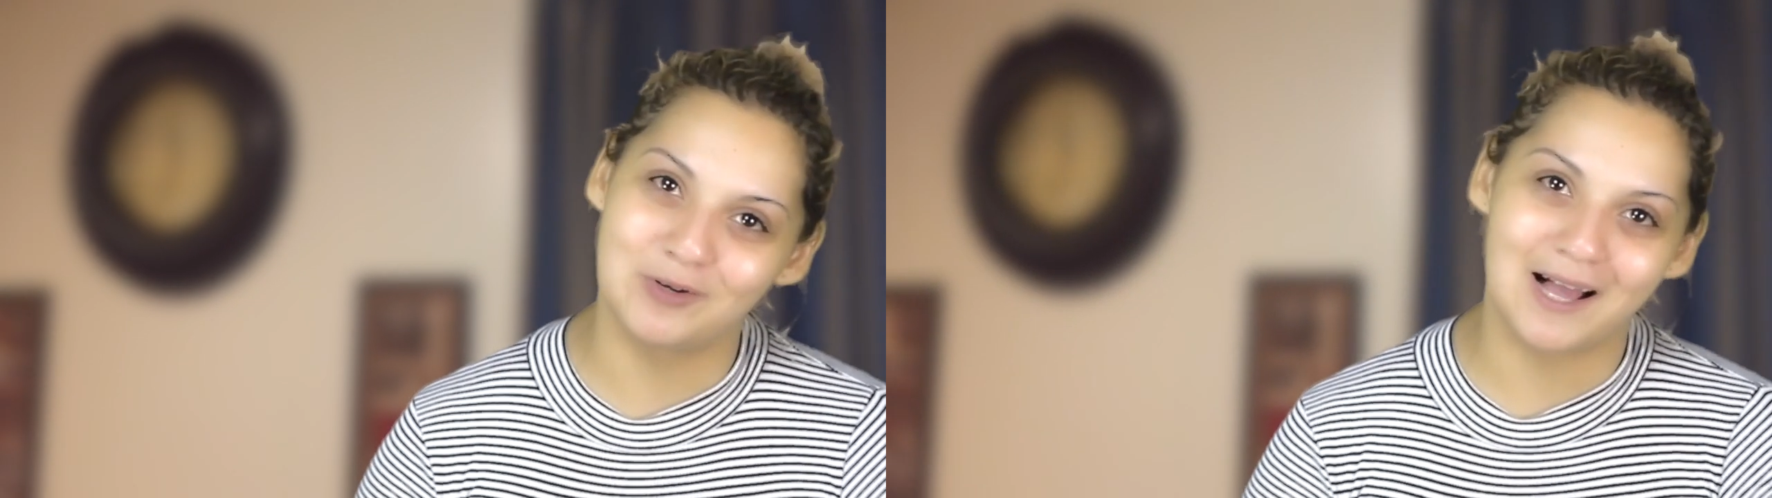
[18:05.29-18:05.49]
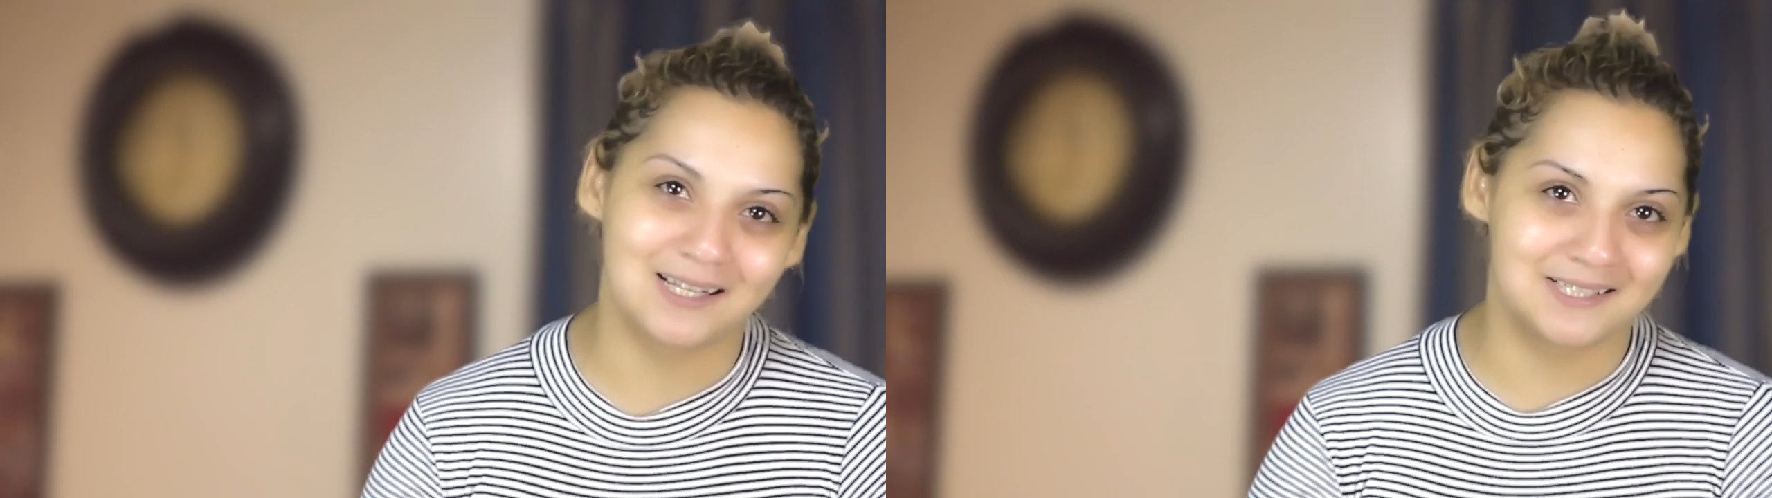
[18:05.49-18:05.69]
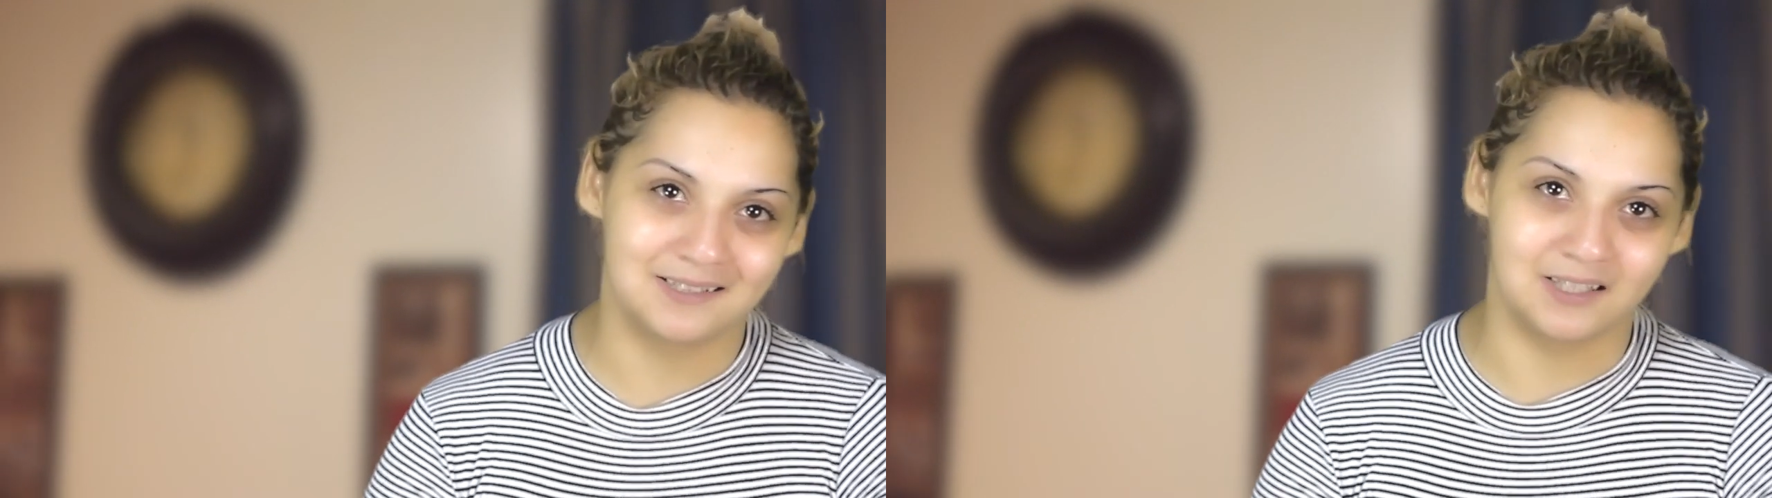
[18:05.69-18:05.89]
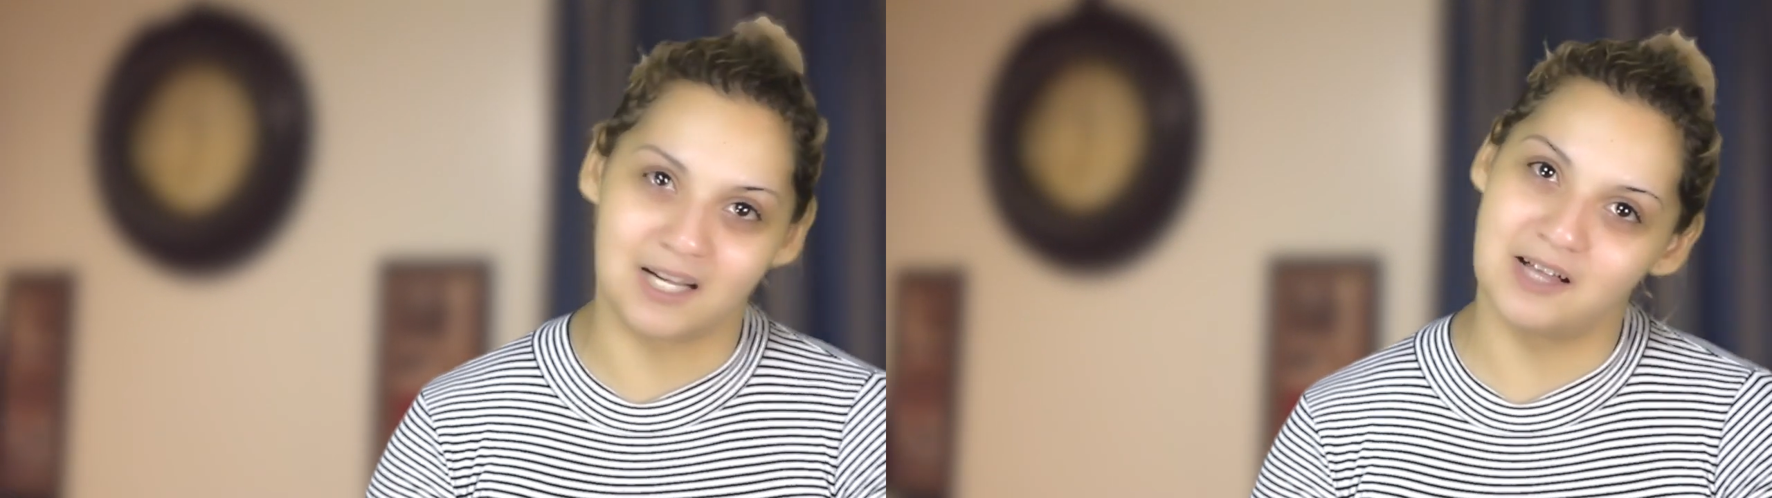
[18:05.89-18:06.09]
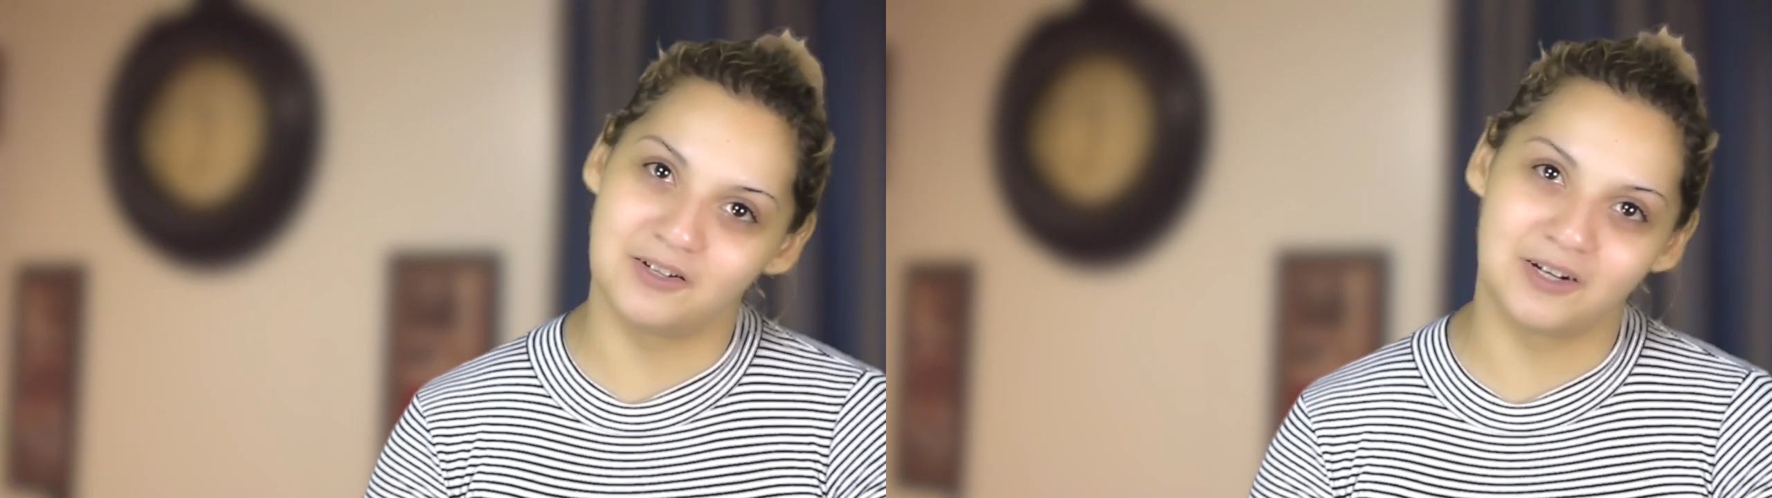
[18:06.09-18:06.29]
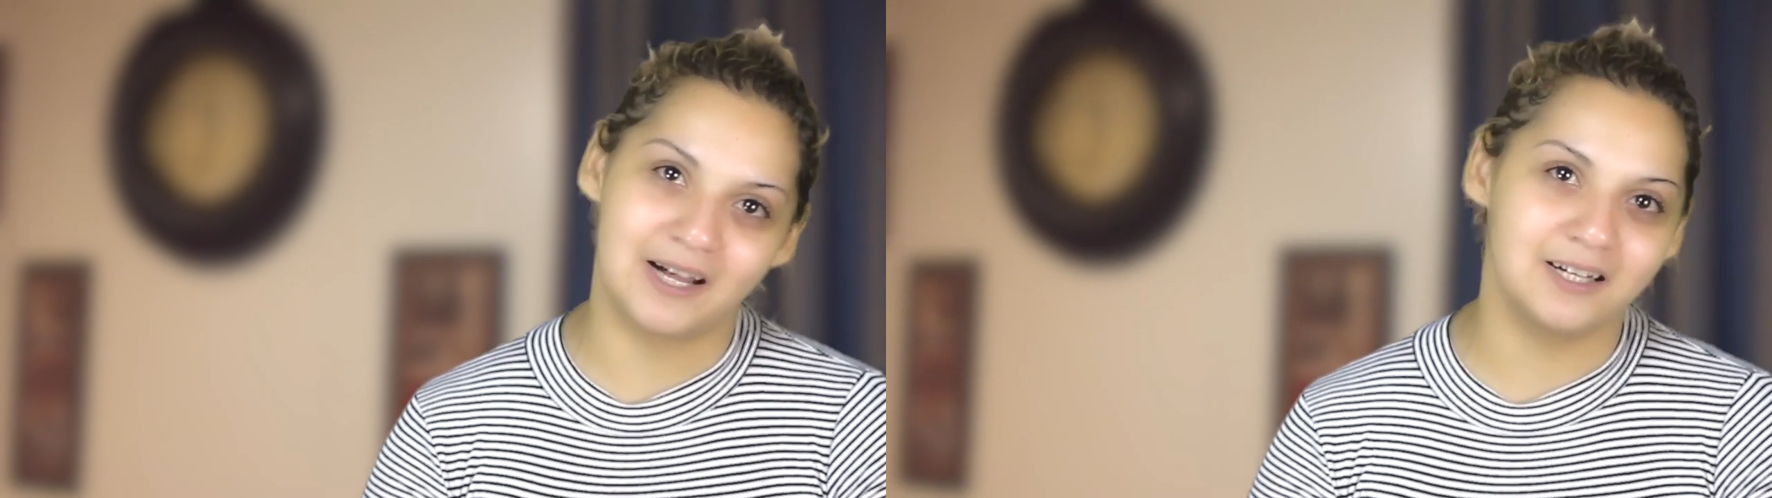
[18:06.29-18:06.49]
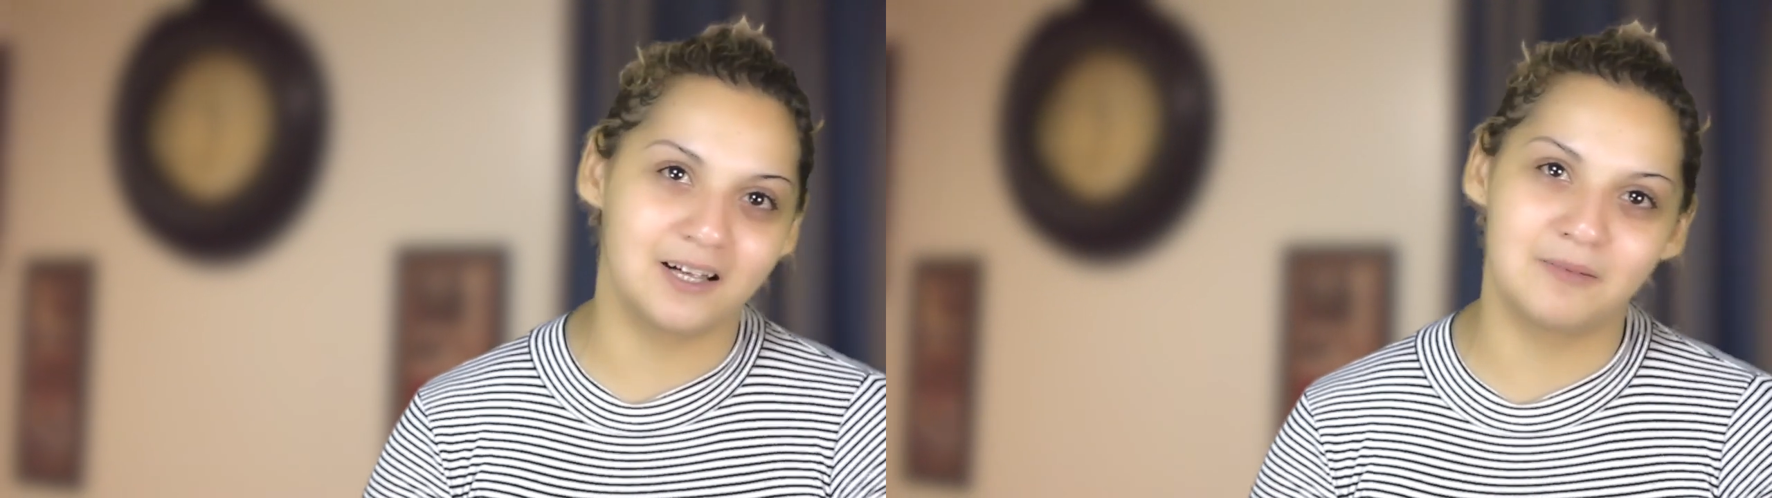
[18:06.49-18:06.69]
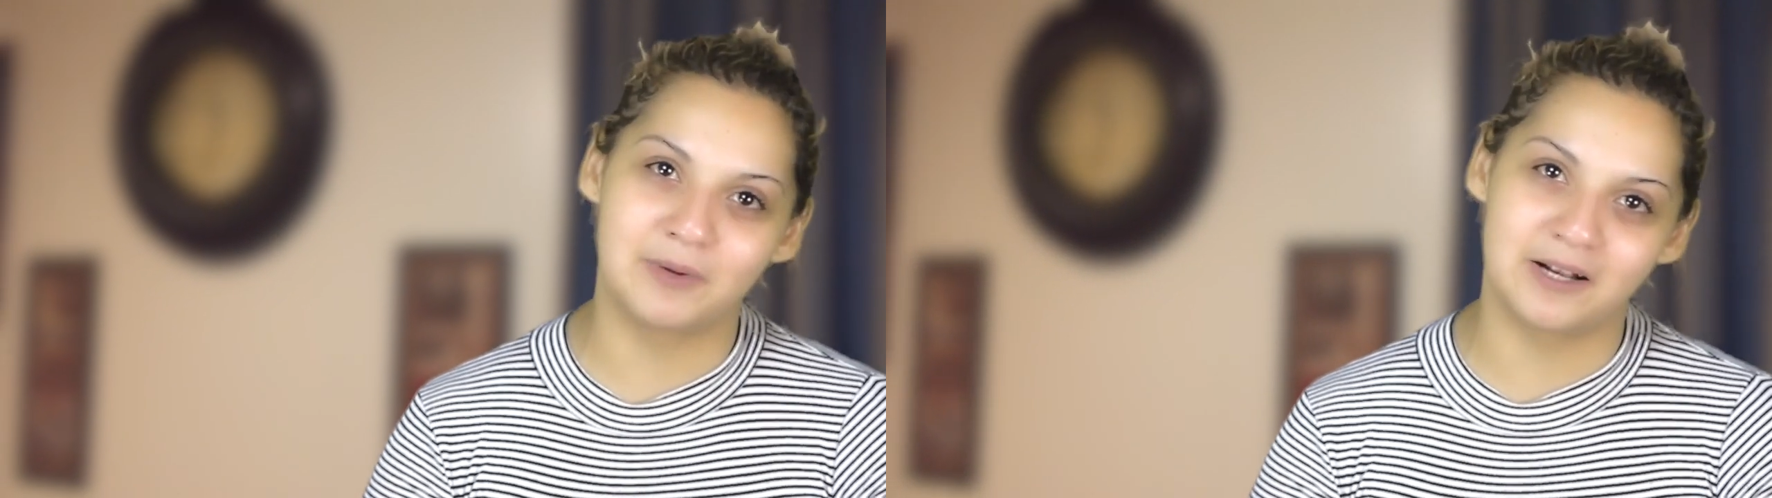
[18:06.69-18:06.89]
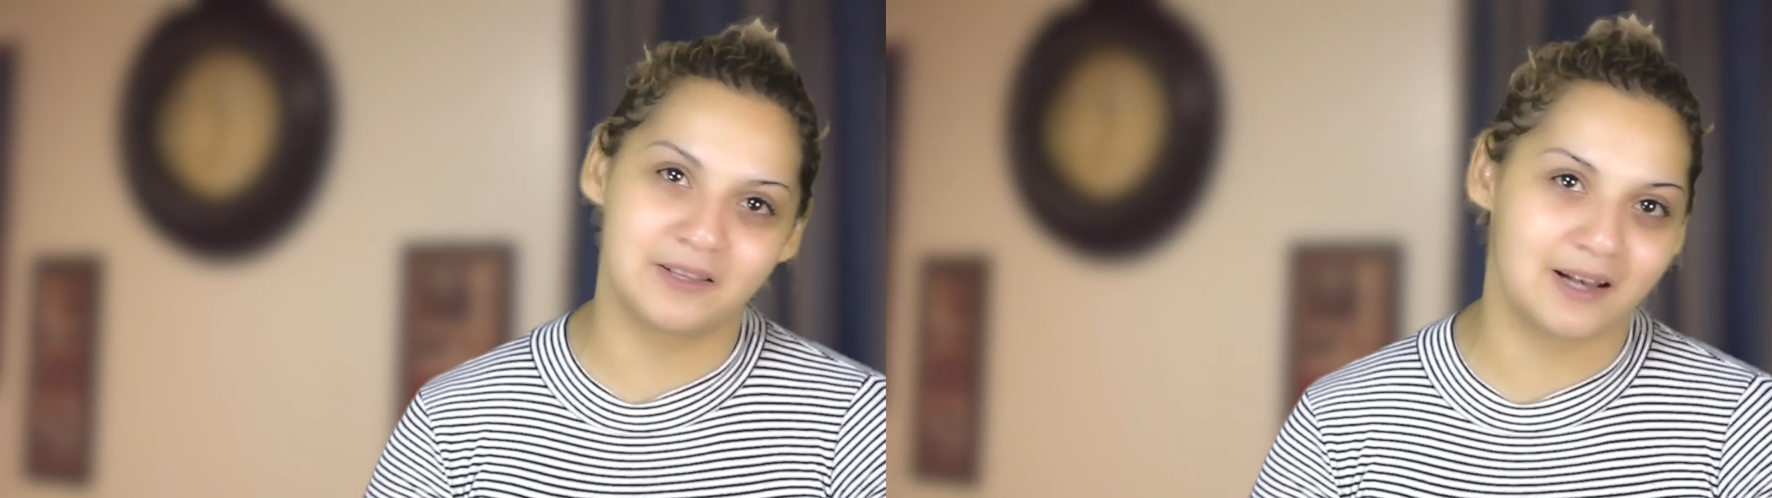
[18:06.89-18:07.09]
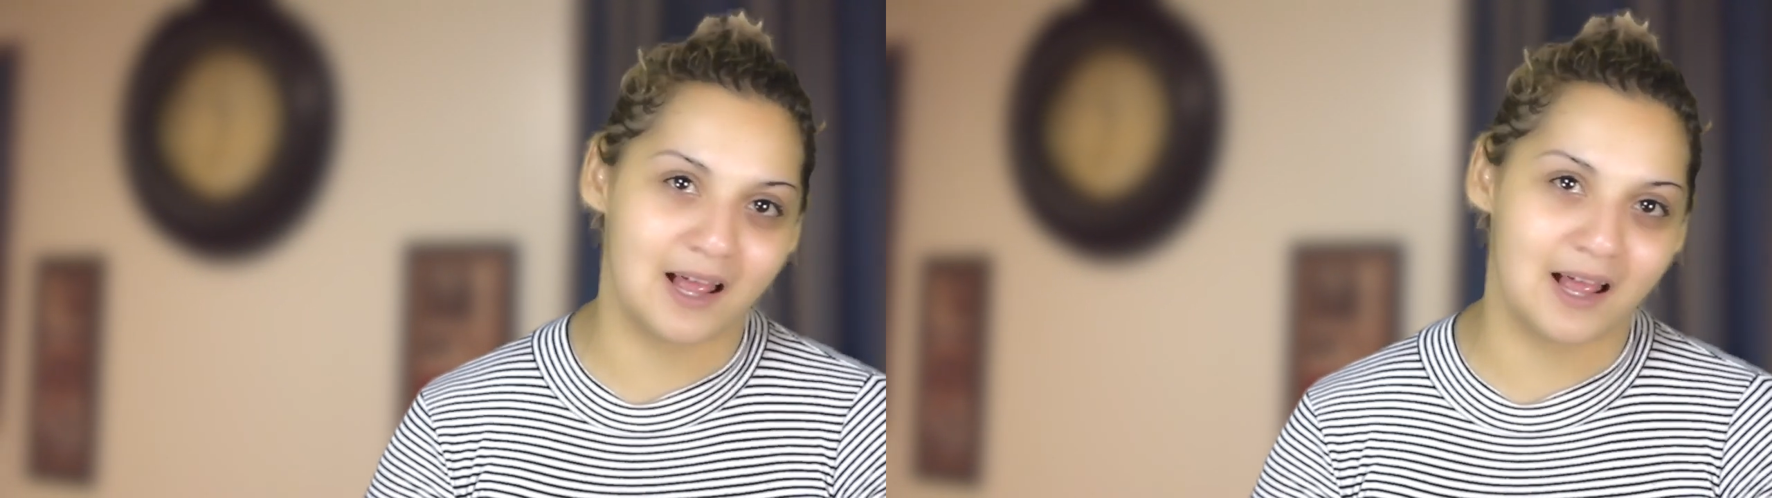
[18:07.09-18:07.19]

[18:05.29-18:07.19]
We gotta stick together. It ain't nothing better than